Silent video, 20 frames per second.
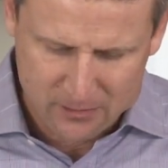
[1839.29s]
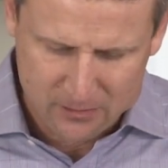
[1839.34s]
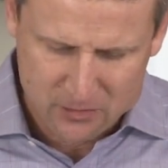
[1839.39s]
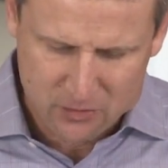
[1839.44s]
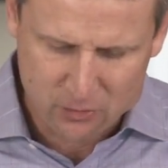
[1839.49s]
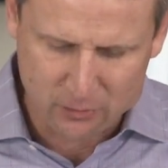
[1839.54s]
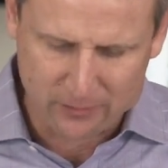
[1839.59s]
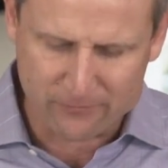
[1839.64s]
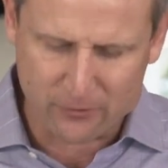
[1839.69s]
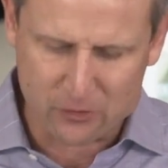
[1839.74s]

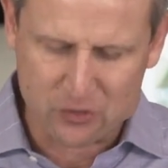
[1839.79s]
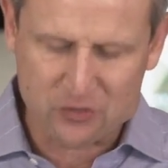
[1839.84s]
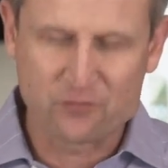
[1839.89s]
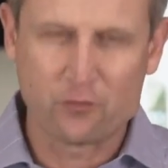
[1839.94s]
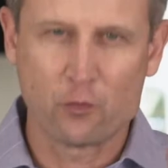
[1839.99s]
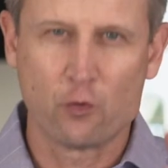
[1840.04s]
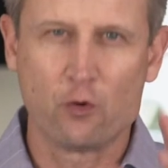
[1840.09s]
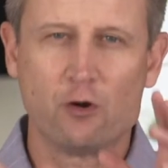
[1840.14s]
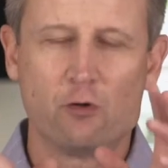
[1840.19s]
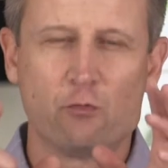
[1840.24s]
So in verse
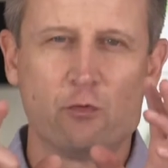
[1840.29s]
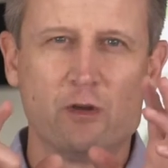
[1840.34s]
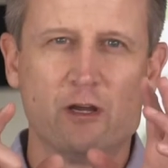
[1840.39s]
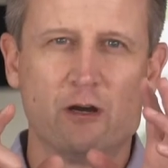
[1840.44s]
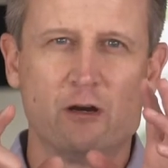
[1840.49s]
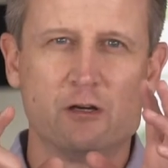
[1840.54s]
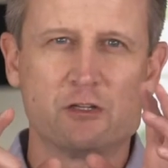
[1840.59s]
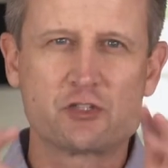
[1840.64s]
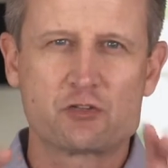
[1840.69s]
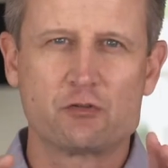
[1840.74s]
4, we
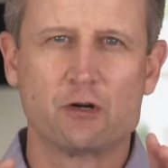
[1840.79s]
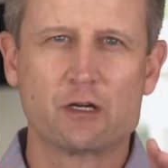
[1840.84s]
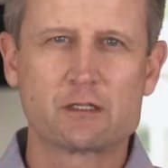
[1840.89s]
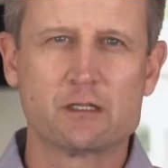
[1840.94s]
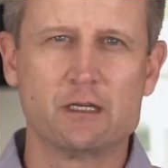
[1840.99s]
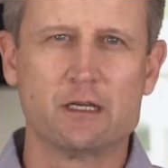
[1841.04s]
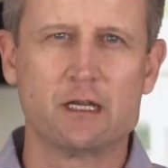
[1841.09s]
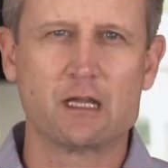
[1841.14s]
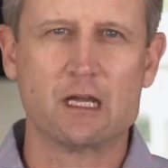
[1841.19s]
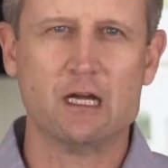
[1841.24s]
are
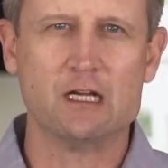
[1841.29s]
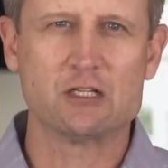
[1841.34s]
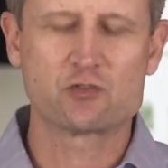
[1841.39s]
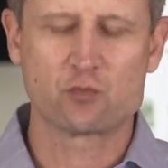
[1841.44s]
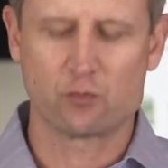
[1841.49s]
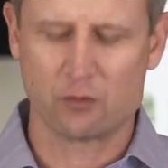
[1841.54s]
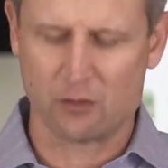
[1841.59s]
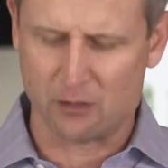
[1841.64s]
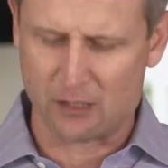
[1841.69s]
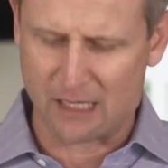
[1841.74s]
instructed in God's
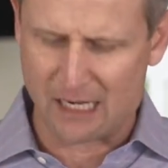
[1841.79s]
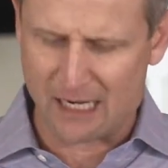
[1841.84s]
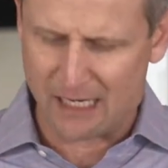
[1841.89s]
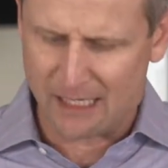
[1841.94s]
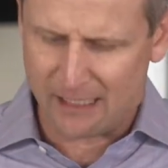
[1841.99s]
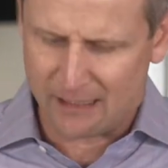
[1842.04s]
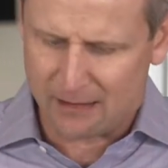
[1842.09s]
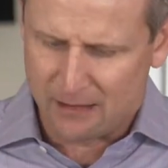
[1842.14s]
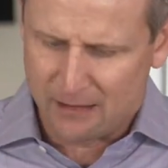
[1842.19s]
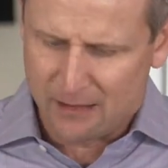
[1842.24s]
word
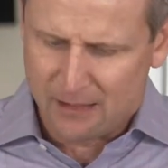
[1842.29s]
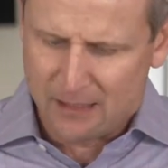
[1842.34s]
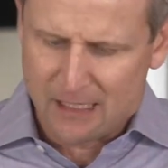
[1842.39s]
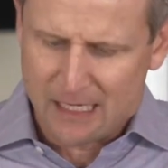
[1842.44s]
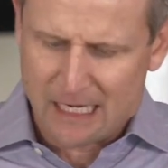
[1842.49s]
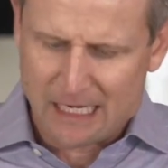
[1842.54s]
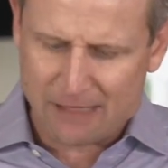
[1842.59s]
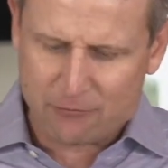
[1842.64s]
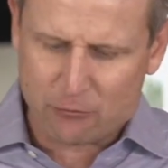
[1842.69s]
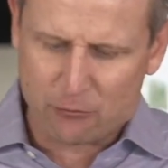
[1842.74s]
I
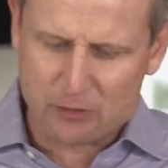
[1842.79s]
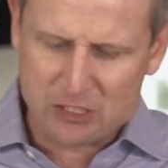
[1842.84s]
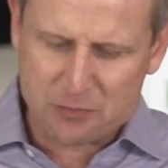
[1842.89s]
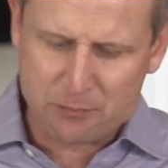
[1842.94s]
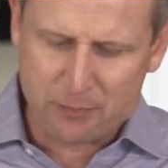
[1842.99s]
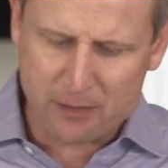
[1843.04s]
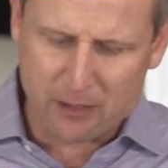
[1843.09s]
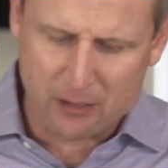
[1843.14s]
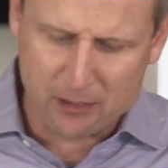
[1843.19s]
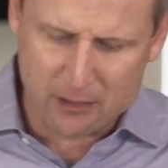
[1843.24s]
have to
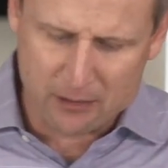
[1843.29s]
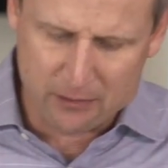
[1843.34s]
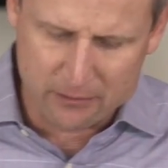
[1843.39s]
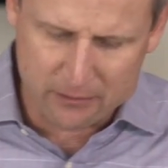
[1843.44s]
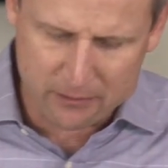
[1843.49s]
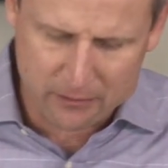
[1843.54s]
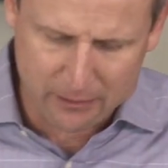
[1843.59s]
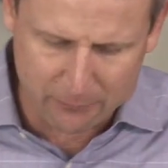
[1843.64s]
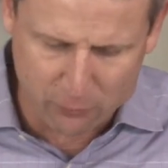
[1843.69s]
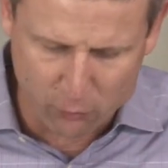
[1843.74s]

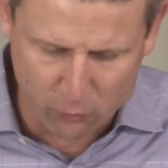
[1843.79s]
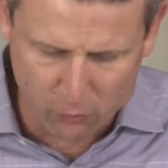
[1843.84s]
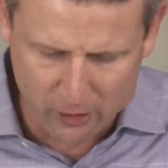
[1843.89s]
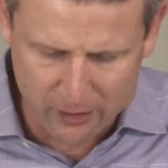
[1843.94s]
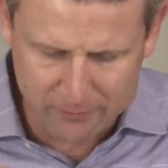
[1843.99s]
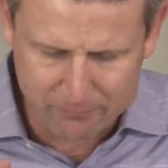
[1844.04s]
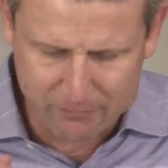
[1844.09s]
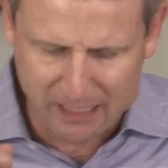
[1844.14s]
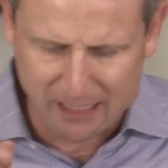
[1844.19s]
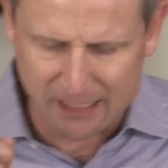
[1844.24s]
respond, number
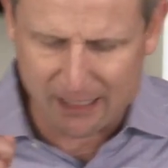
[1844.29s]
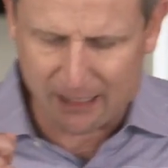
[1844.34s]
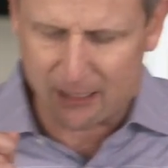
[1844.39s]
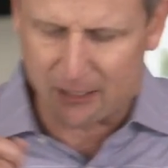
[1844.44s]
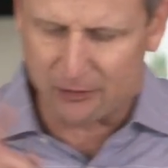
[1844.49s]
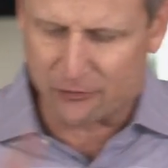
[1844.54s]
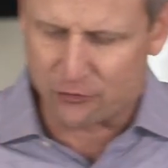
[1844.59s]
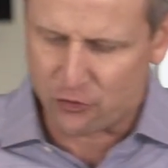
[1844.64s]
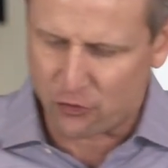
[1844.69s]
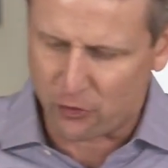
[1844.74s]
one, by
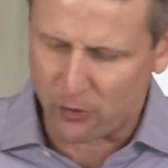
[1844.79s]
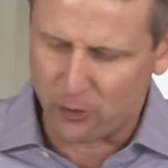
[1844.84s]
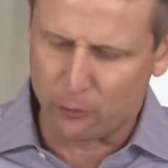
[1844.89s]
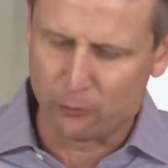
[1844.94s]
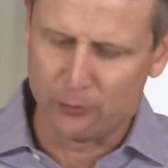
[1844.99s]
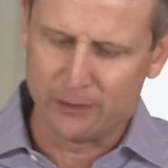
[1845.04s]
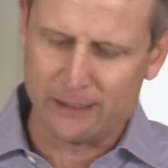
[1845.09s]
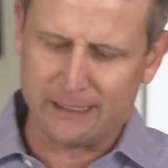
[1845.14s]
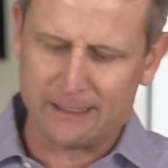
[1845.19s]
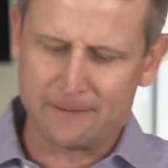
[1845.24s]

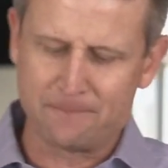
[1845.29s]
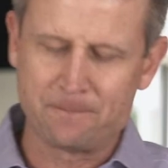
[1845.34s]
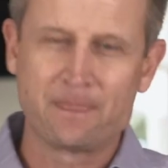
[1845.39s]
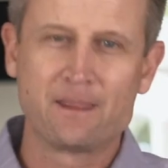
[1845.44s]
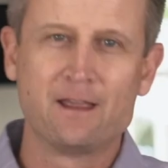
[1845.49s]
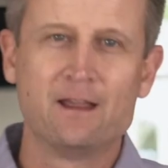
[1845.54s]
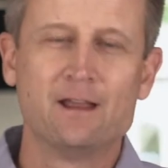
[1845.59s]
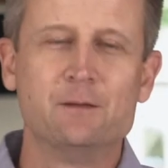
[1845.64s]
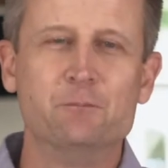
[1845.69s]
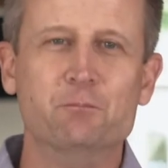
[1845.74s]
controlling
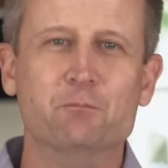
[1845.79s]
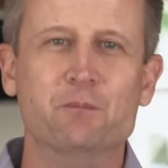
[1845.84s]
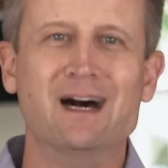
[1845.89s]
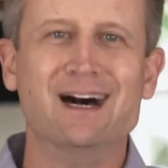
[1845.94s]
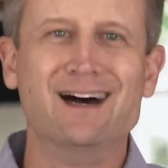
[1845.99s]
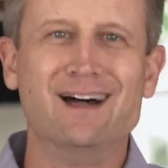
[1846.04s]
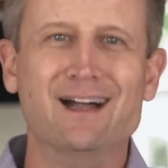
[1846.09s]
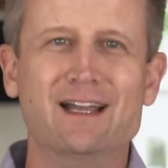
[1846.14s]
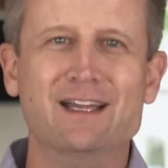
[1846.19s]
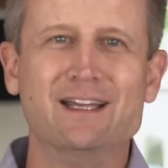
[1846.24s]

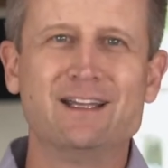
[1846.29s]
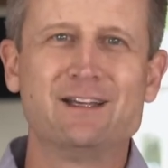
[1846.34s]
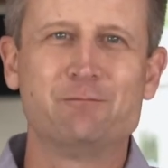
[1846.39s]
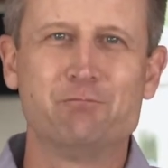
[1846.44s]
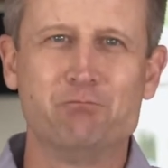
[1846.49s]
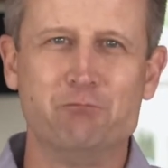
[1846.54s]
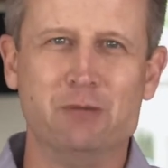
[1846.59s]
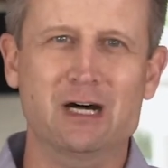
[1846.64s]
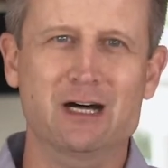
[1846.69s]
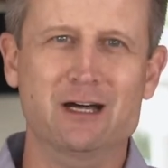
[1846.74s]
my
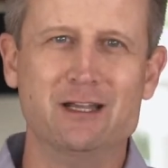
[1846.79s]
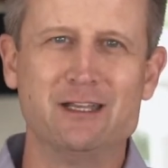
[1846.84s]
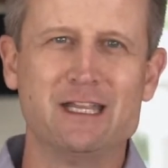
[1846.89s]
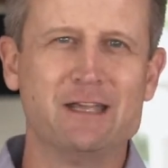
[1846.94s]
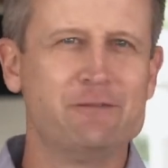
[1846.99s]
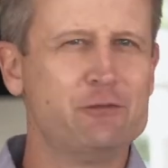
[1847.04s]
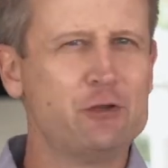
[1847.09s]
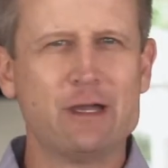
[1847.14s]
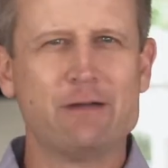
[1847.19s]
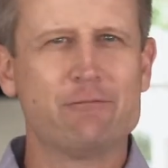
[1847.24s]
body.
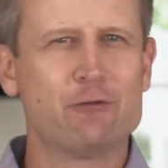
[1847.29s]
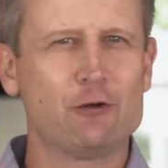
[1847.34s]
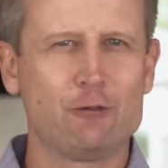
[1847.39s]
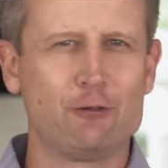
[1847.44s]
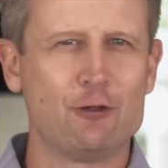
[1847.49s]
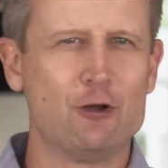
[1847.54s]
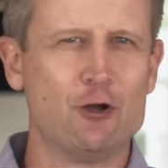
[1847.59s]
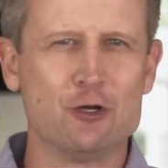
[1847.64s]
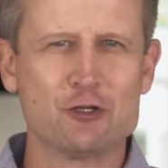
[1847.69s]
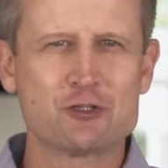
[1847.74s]
Have you ever
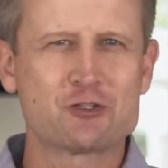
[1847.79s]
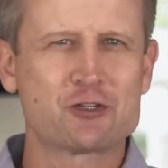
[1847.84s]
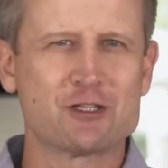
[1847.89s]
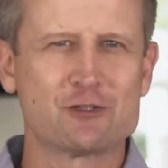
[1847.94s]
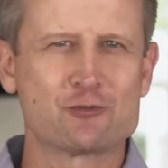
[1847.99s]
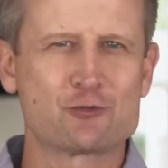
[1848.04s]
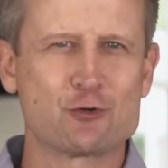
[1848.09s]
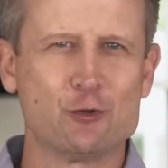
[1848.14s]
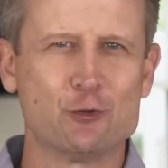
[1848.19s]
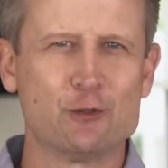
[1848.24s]
lost
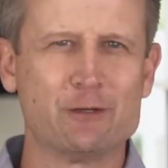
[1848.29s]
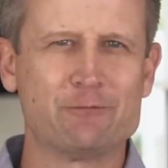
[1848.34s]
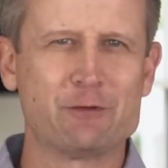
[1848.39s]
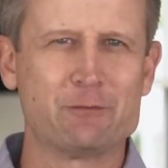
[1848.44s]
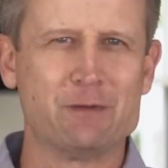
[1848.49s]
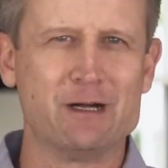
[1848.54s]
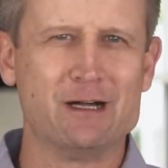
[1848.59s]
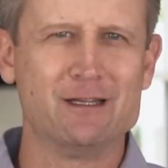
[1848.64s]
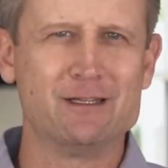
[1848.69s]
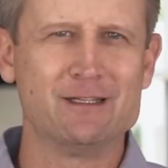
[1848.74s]
control of
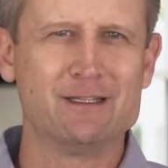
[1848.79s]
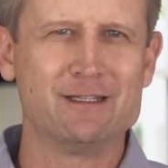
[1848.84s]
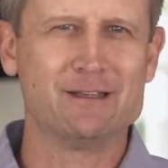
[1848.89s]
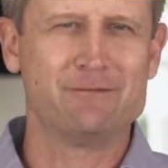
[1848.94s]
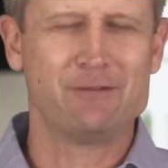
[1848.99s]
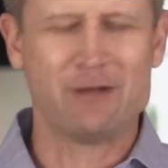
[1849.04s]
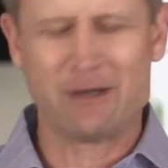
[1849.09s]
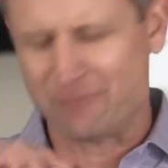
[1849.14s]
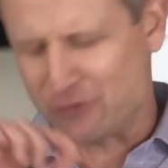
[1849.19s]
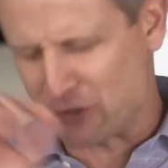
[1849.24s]
your body?
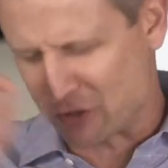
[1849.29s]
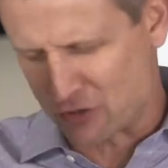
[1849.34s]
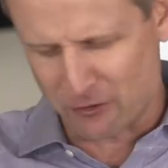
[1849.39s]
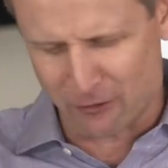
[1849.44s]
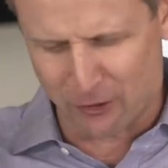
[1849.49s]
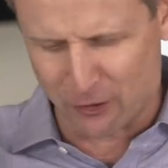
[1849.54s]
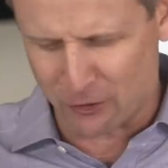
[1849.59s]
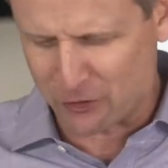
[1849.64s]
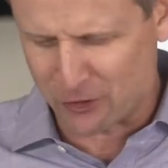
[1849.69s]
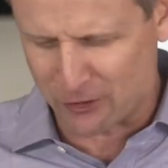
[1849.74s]
Have you ever just
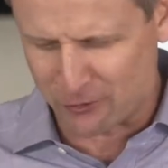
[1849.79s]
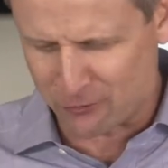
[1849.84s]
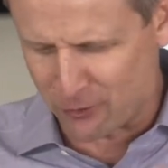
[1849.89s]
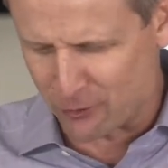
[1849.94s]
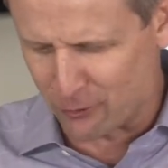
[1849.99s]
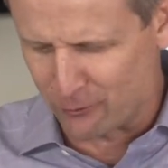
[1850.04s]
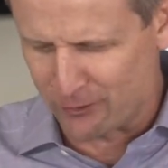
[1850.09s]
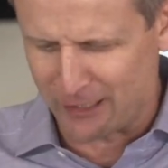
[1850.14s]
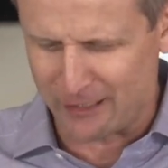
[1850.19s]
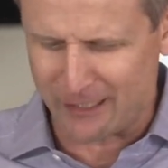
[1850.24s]
lost
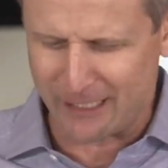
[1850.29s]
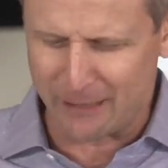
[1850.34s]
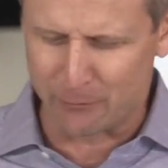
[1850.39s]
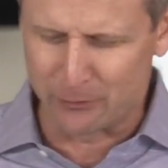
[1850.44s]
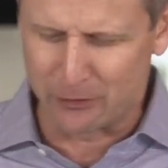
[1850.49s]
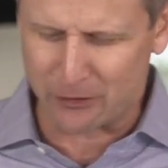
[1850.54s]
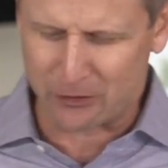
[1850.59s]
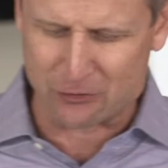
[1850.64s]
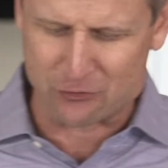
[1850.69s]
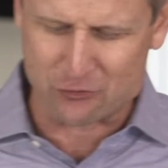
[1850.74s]
control, not
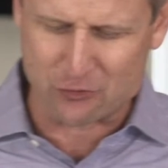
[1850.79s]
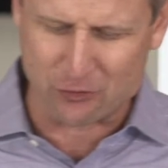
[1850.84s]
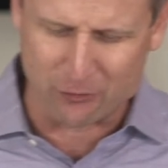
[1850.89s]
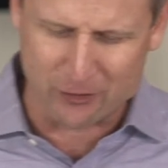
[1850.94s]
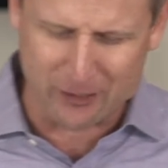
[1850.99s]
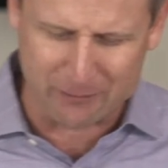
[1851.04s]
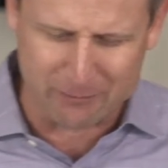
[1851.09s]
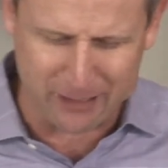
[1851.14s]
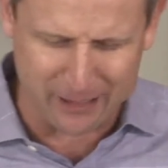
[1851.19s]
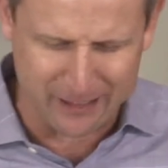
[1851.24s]
able to
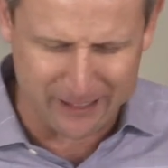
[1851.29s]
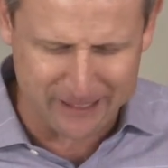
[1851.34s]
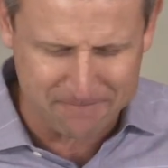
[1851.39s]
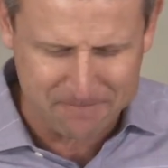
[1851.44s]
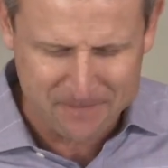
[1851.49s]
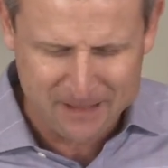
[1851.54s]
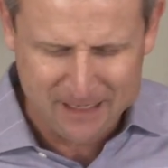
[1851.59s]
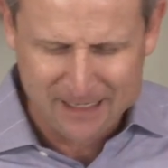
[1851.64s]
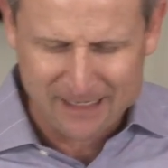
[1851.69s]
control your body?